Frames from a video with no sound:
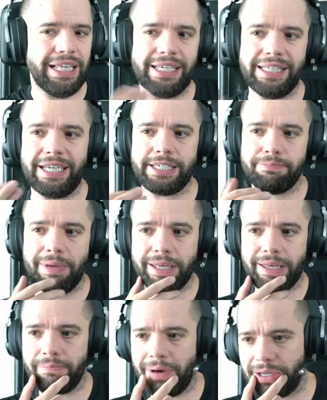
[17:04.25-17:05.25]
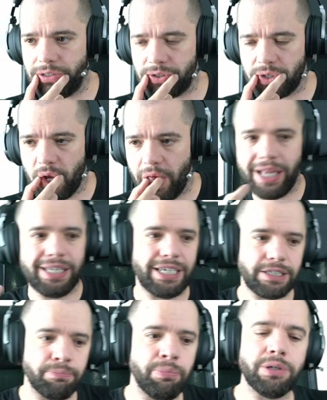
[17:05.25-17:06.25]
Let's make it balanced.
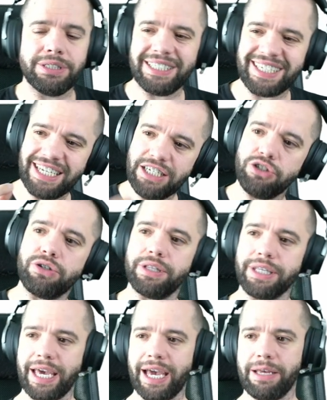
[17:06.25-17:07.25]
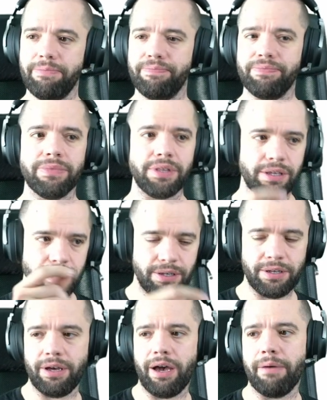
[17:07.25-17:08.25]
Let's put it into the game
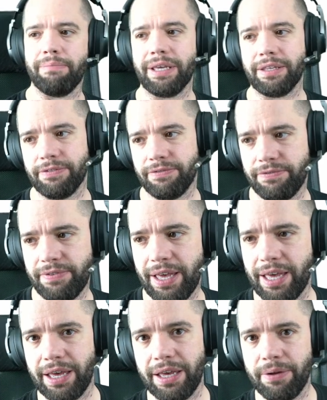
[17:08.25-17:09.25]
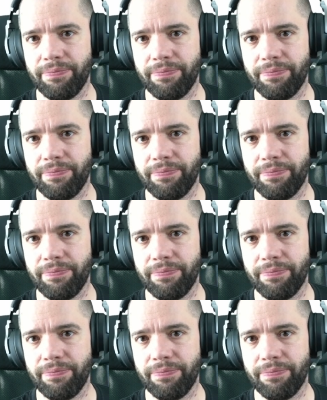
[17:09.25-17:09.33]
and make it fair.